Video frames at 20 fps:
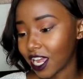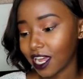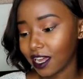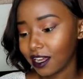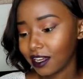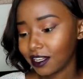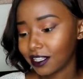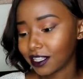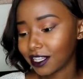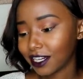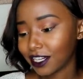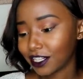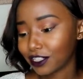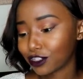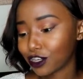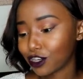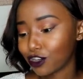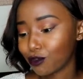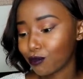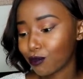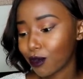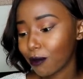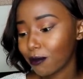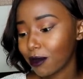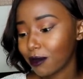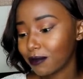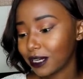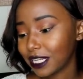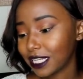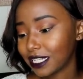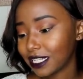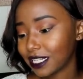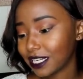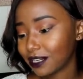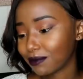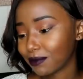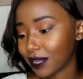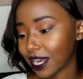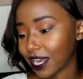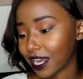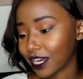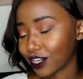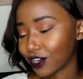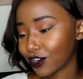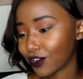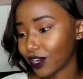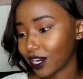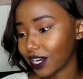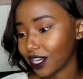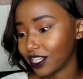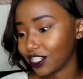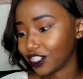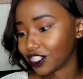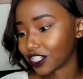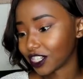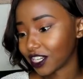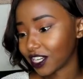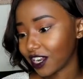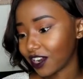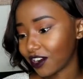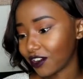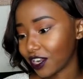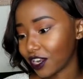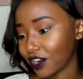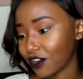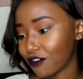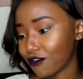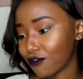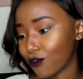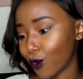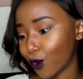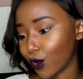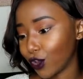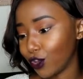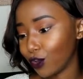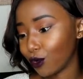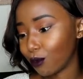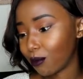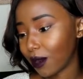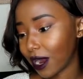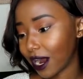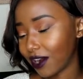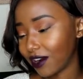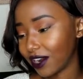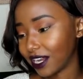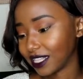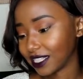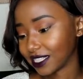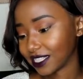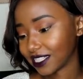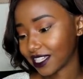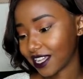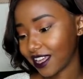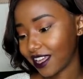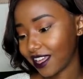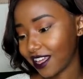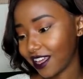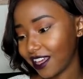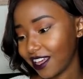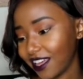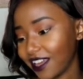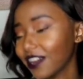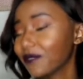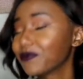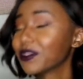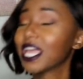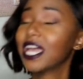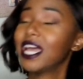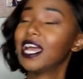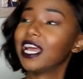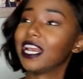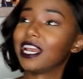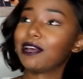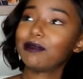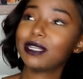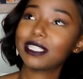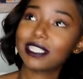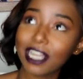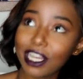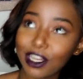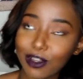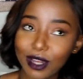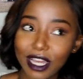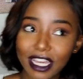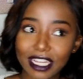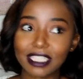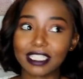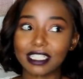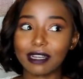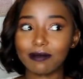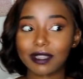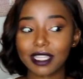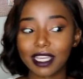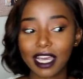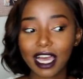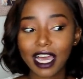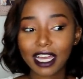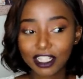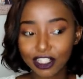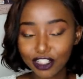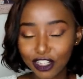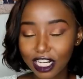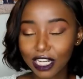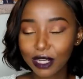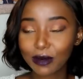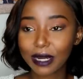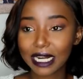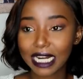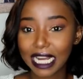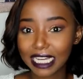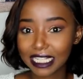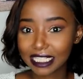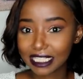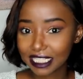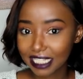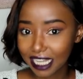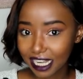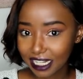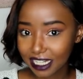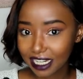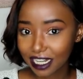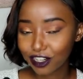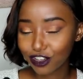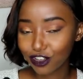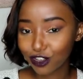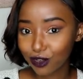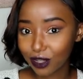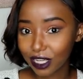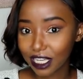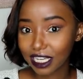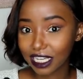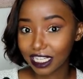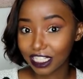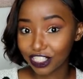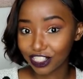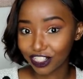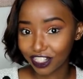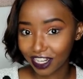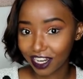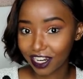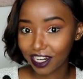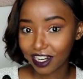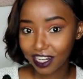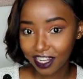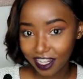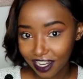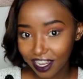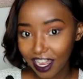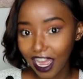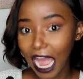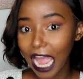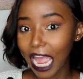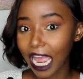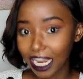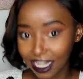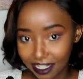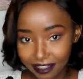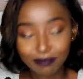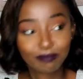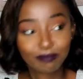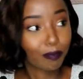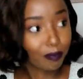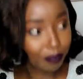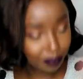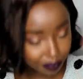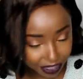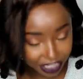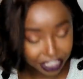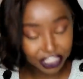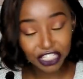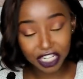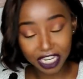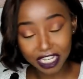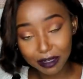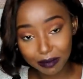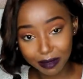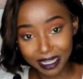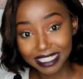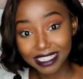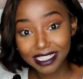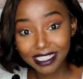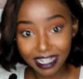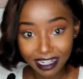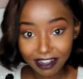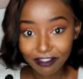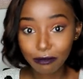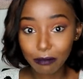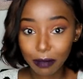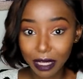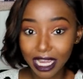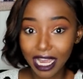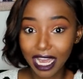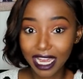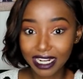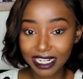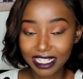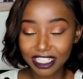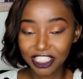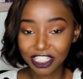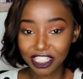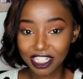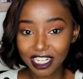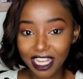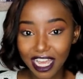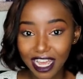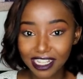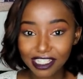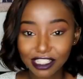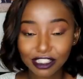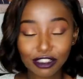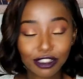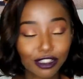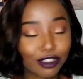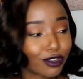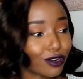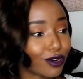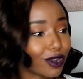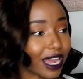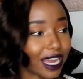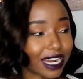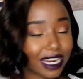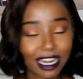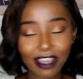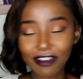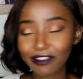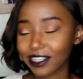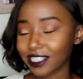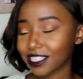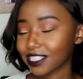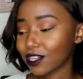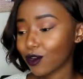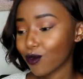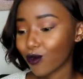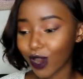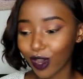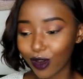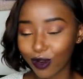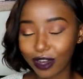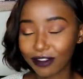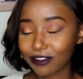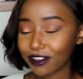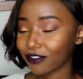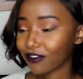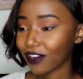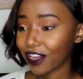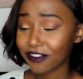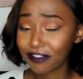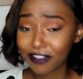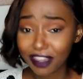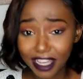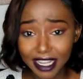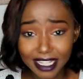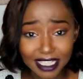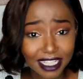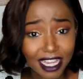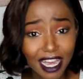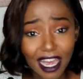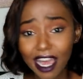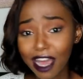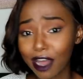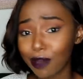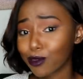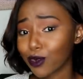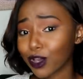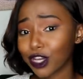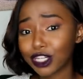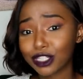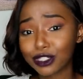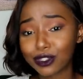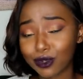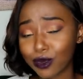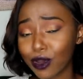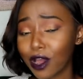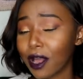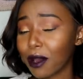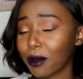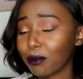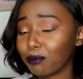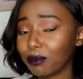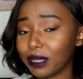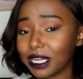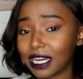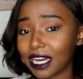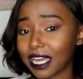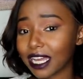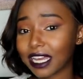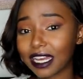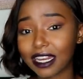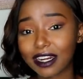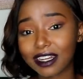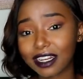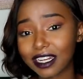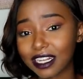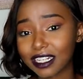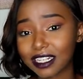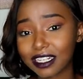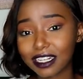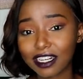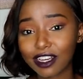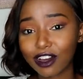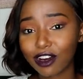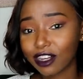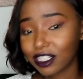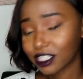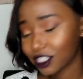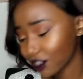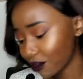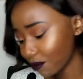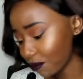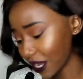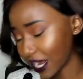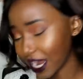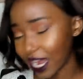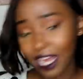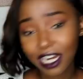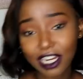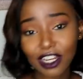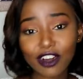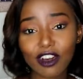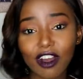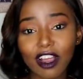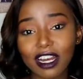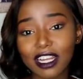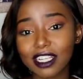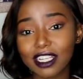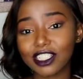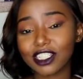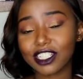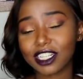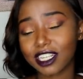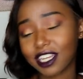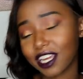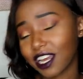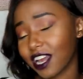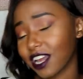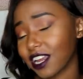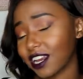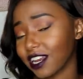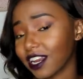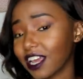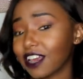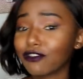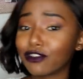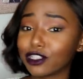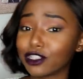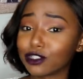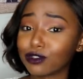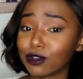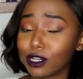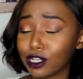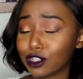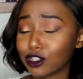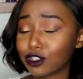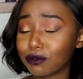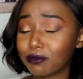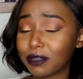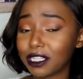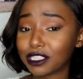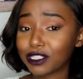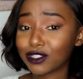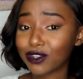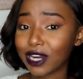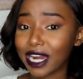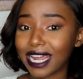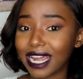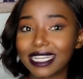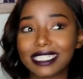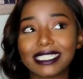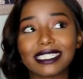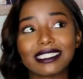The next one, you probably did mechanical engineering for your parents. Hey, let me tell you guys something. Actually, when I started doing engineering, I pictured myself being an engineer. I just used to look at life and say, wow, after 5 years, I'm going to be like a really awesome mechanical engineer and life is going to be so nice.